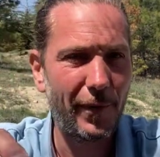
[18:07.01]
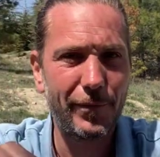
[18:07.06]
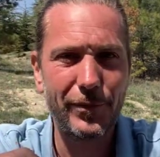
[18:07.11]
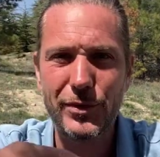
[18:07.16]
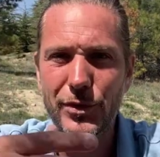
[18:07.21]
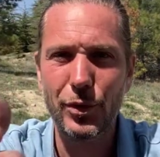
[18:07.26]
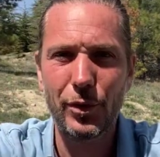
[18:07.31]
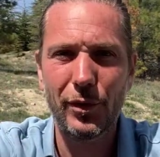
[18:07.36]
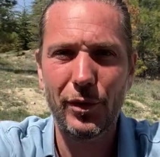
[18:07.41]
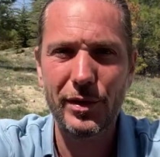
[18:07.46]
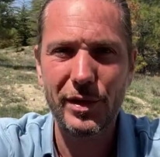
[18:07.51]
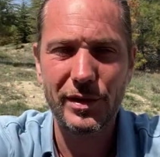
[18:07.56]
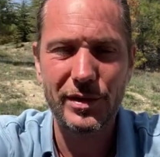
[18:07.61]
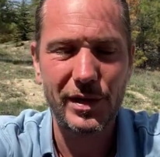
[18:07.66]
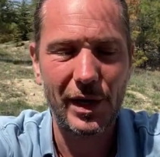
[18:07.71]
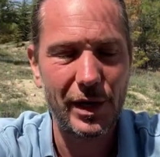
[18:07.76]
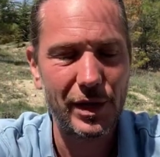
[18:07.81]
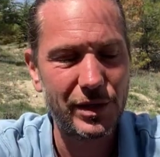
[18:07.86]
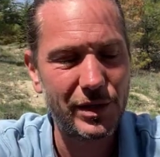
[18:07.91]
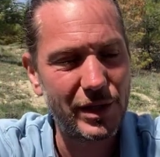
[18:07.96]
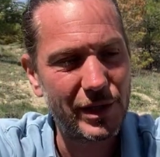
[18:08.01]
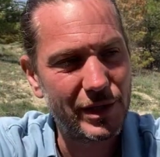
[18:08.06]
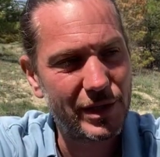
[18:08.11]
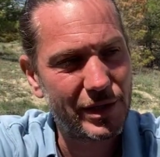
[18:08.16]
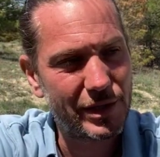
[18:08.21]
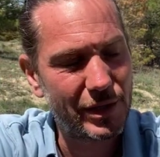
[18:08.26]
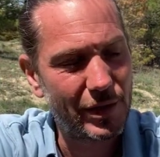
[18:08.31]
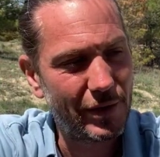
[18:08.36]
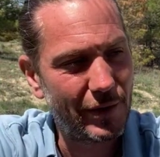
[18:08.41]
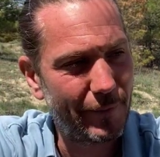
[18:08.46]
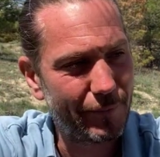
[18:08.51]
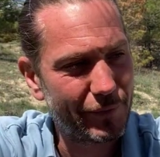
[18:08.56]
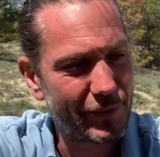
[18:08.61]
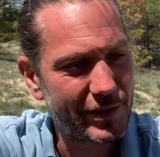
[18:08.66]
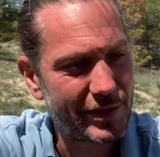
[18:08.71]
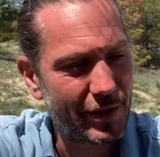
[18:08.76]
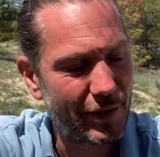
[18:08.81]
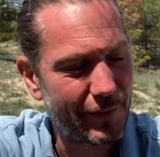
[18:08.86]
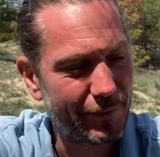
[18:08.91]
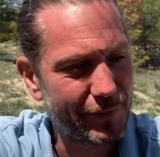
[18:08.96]
So scientists,
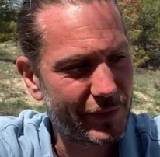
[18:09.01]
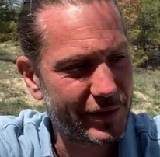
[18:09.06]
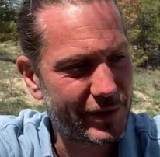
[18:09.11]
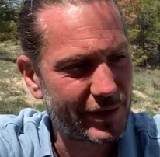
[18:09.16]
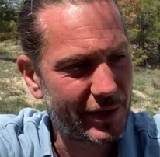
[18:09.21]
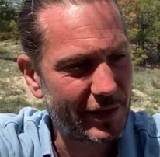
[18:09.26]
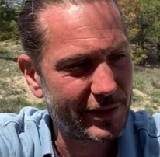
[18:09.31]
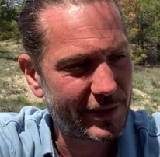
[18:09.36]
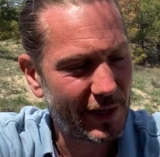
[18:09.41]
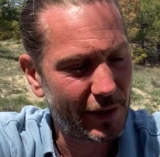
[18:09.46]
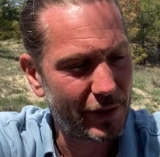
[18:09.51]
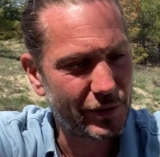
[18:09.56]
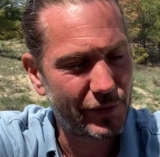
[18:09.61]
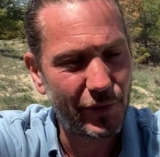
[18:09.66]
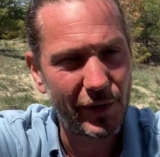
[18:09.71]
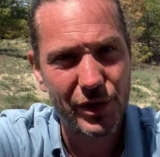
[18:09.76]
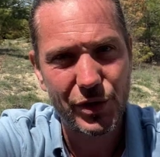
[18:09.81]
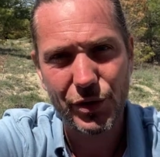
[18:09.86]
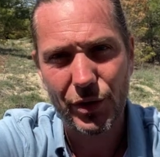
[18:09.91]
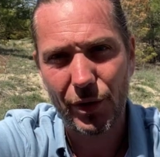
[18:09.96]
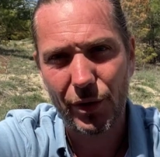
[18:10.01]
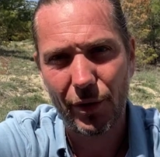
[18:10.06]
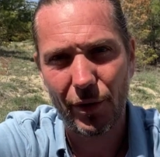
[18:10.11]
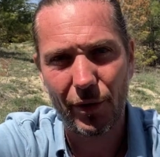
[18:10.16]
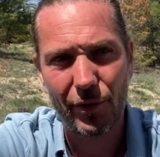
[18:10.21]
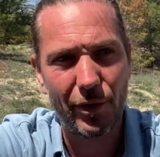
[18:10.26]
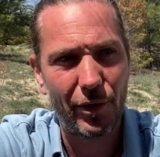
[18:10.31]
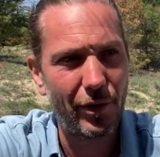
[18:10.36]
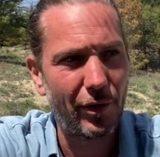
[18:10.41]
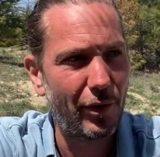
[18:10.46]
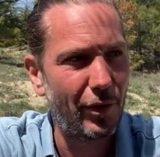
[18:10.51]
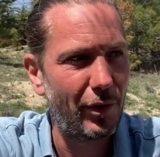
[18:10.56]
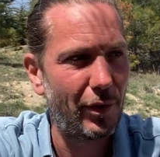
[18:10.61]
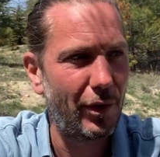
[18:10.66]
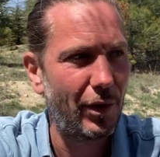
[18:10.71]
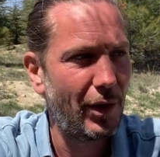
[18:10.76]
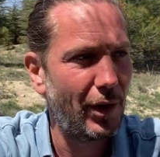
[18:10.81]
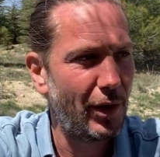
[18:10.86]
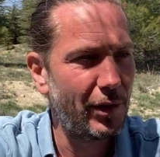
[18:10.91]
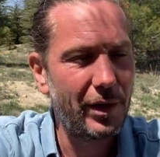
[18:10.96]
science fiction,
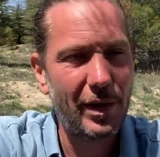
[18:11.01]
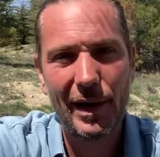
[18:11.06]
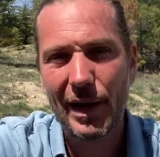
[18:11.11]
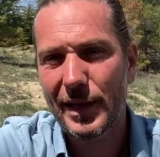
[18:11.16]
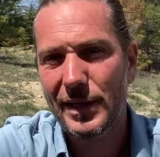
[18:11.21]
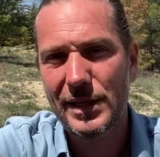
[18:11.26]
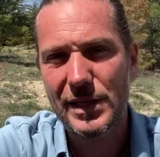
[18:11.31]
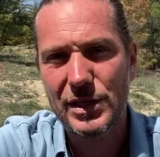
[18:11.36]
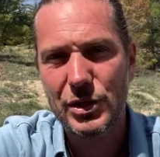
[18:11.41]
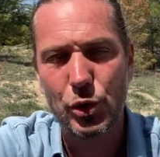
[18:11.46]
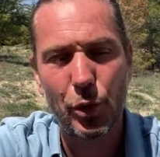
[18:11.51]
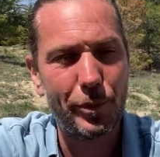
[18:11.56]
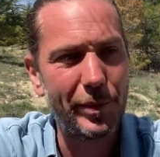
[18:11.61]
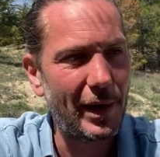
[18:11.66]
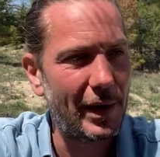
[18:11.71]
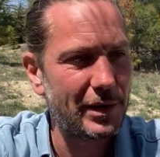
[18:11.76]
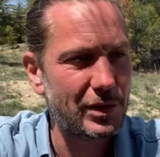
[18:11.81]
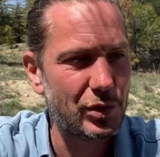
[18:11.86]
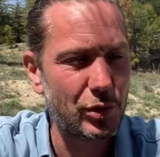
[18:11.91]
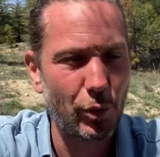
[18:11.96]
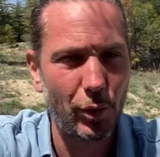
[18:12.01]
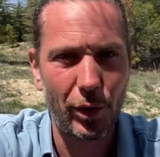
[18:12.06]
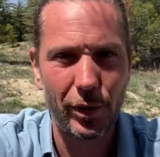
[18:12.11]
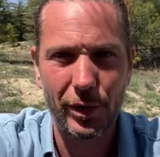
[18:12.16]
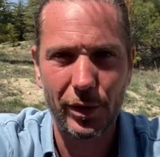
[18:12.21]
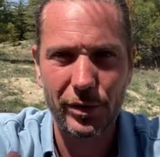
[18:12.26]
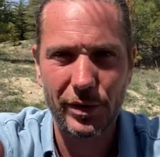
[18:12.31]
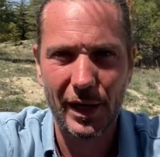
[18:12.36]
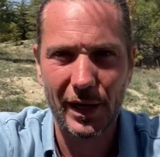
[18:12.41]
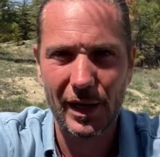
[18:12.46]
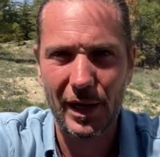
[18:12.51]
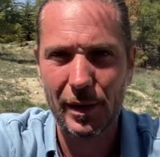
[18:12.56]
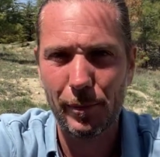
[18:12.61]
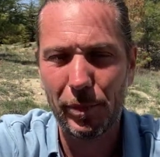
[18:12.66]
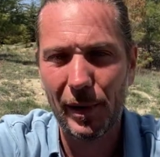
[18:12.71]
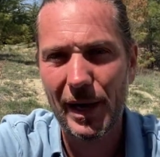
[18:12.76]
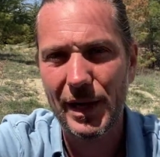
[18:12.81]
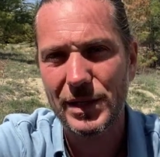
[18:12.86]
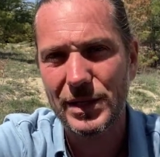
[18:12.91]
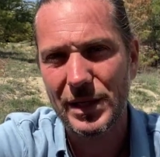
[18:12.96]
like dystopia and so on, taking
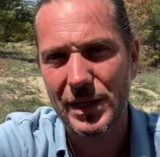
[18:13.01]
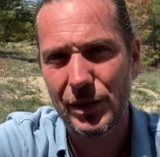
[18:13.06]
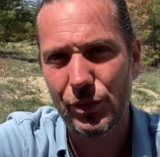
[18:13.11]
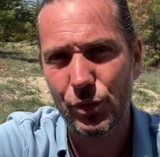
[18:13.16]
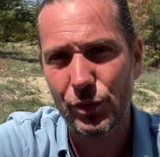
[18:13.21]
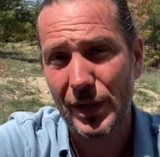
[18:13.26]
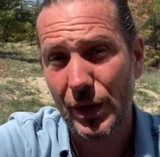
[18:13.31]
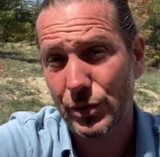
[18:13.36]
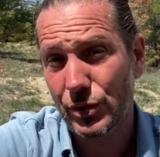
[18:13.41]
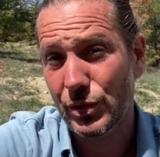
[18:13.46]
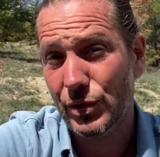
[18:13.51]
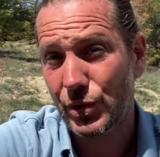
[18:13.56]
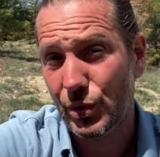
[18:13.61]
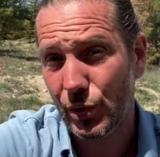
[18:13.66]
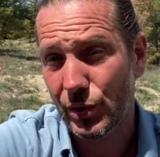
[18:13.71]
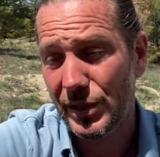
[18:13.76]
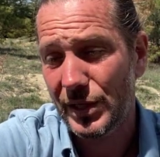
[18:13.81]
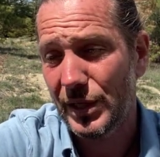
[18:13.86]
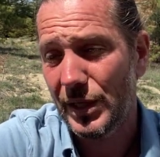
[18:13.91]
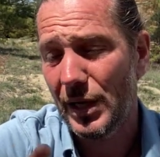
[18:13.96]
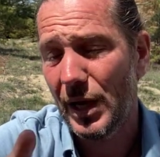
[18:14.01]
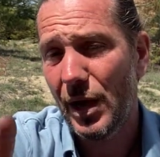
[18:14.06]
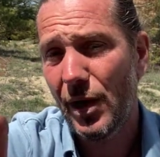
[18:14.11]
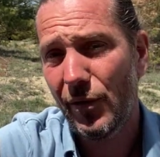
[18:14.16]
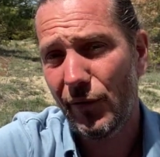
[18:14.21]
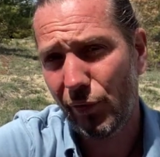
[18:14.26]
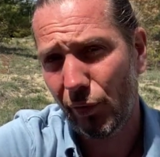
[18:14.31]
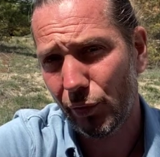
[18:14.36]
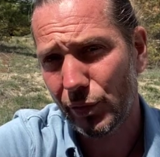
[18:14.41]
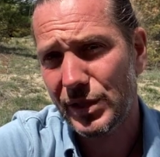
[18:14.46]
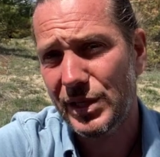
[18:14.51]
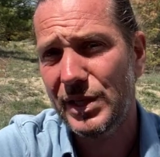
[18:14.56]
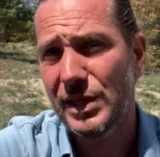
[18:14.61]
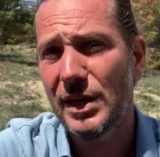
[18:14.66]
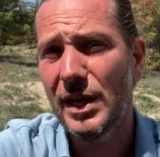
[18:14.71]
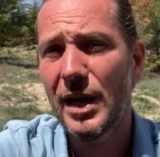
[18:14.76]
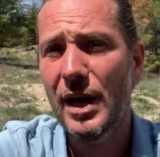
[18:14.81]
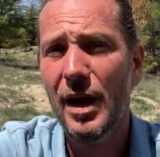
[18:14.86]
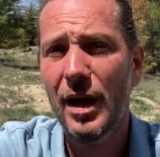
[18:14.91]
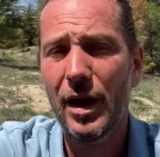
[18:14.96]
place in 2030,
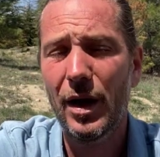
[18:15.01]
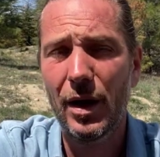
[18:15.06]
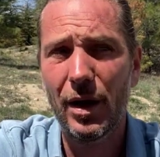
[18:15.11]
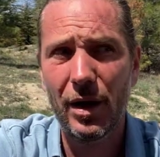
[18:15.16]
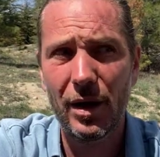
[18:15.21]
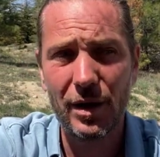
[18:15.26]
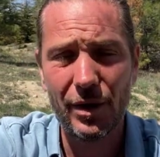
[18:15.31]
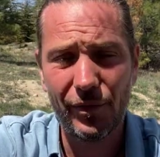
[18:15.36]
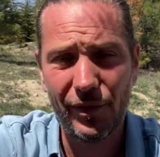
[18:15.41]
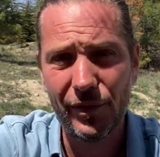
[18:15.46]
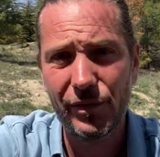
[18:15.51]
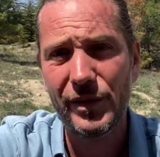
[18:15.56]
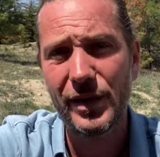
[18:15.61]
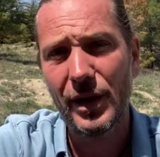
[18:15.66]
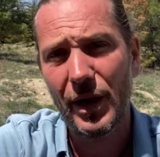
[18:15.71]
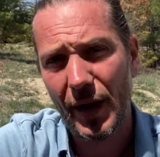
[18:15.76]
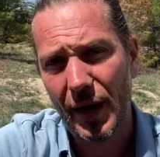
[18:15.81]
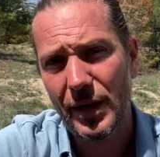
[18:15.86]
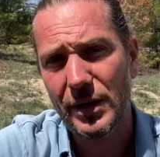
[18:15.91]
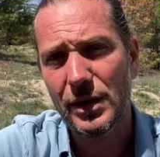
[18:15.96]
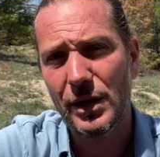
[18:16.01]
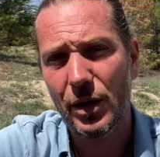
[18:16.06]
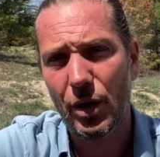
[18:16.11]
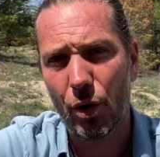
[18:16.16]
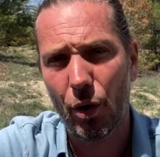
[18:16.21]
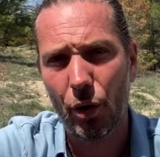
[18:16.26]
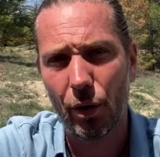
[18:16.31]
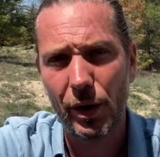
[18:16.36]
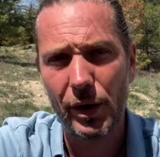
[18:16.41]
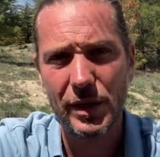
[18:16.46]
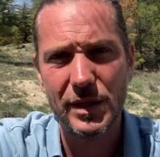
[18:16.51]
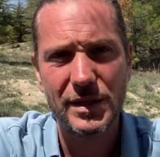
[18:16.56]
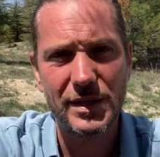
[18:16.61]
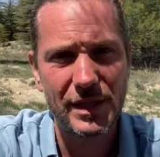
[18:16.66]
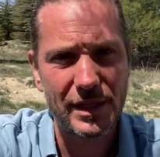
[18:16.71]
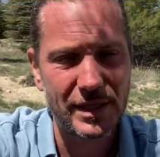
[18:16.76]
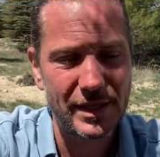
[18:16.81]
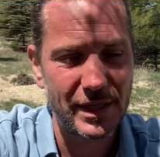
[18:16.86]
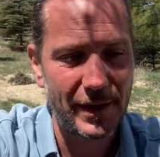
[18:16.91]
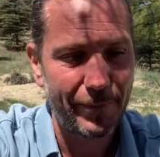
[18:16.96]
40, 50, and or
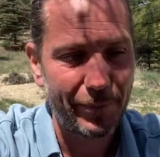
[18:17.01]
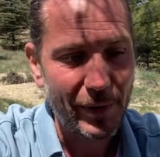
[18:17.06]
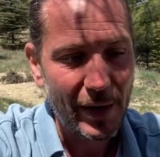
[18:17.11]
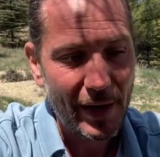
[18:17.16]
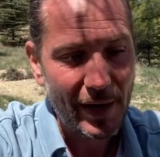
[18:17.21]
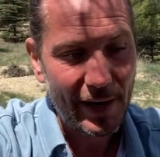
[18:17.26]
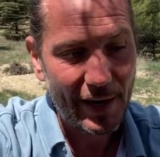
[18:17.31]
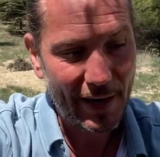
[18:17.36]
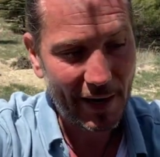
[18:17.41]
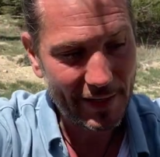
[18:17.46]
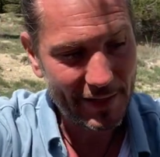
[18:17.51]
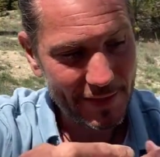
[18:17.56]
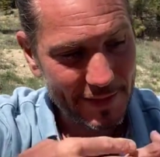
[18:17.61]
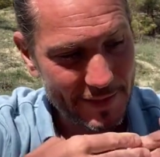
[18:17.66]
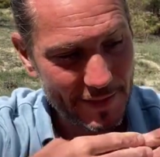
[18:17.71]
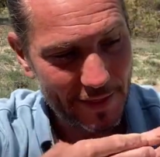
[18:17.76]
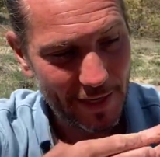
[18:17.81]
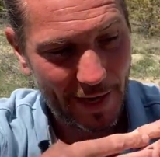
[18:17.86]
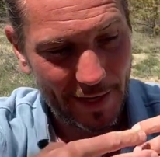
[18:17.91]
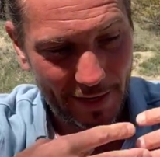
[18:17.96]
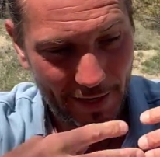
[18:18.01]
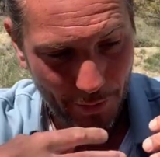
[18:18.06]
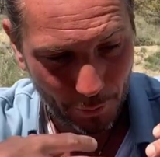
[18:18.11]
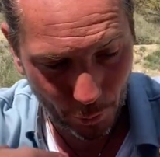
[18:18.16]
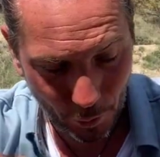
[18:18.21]
60, like this. And